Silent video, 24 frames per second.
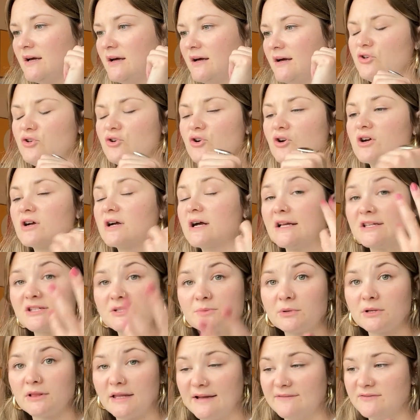Your
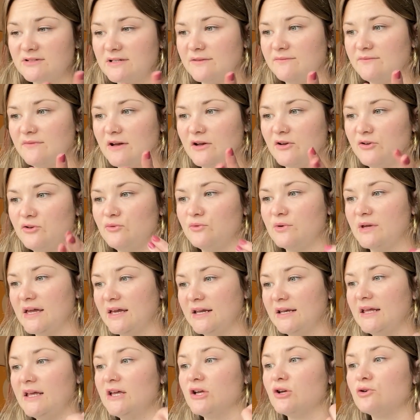customer lifetime value
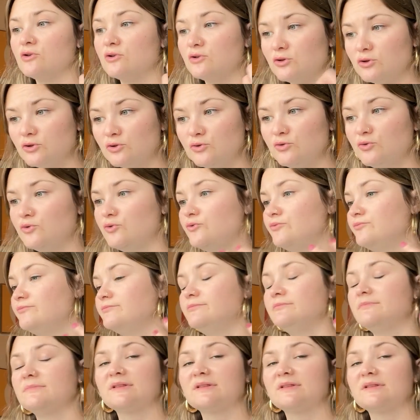can include